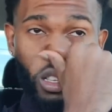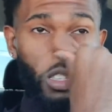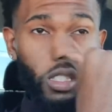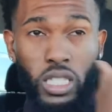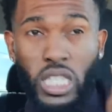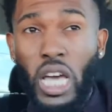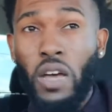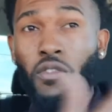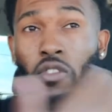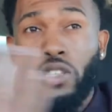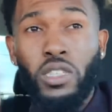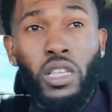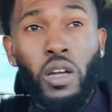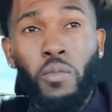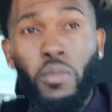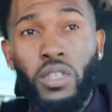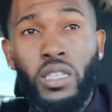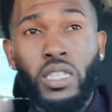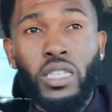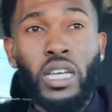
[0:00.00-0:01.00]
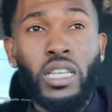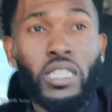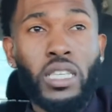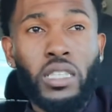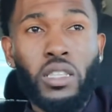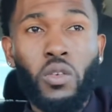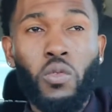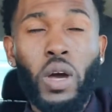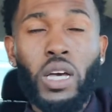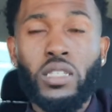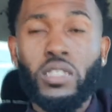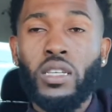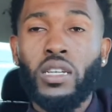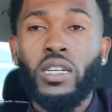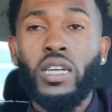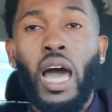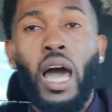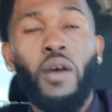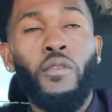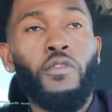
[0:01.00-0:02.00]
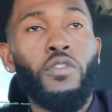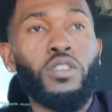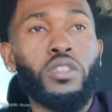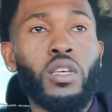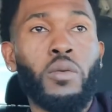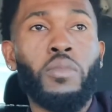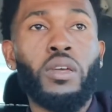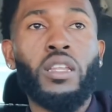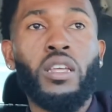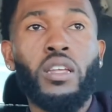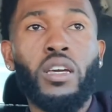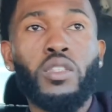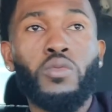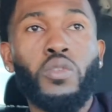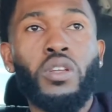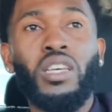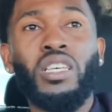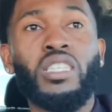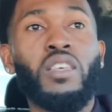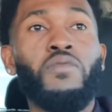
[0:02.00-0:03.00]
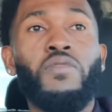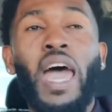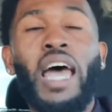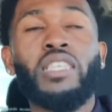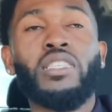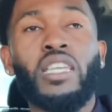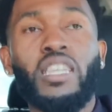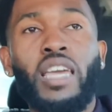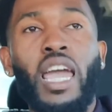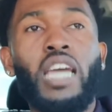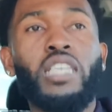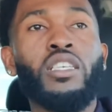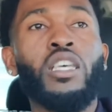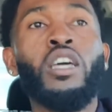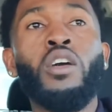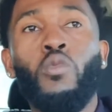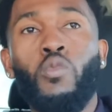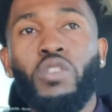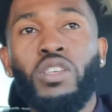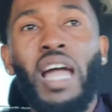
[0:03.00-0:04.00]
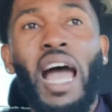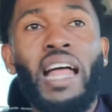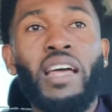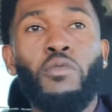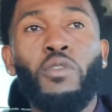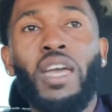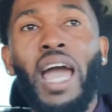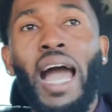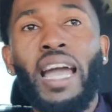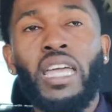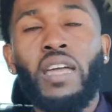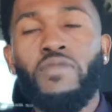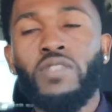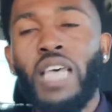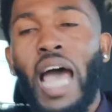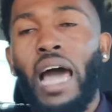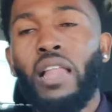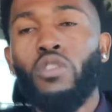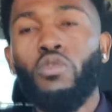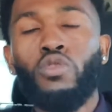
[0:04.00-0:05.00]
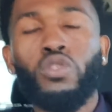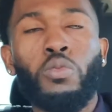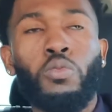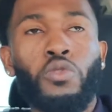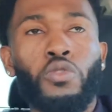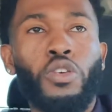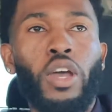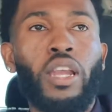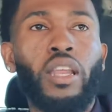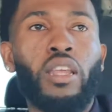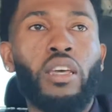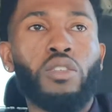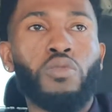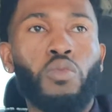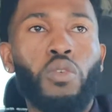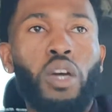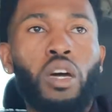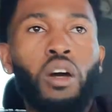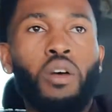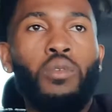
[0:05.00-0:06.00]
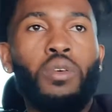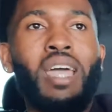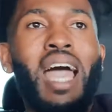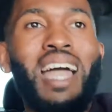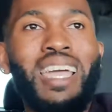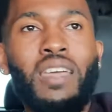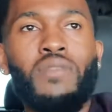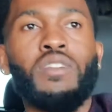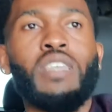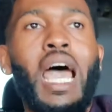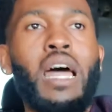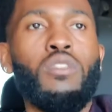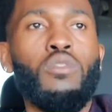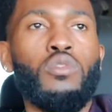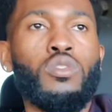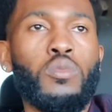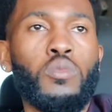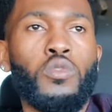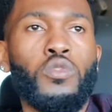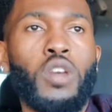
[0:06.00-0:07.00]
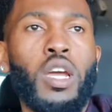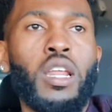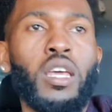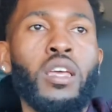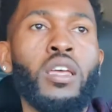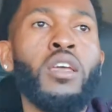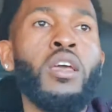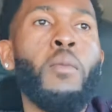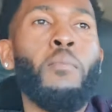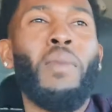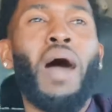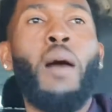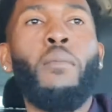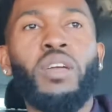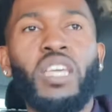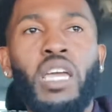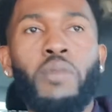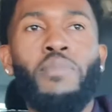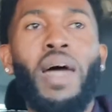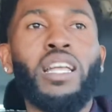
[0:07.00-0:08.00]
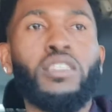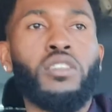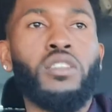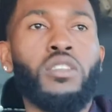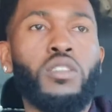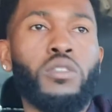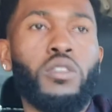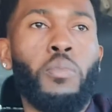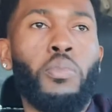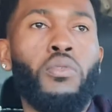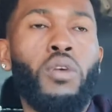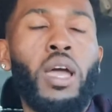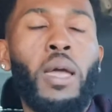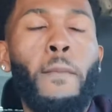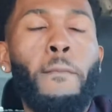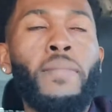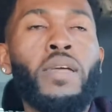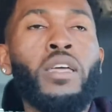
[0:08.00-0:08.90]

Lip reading: Denver's number 6 in the Western Conference. I mean, it is what it is. If that's the case, we got to give Ty Lue some credit as well. We got to give Ty Lue some credit. But I'm going to get back to the point.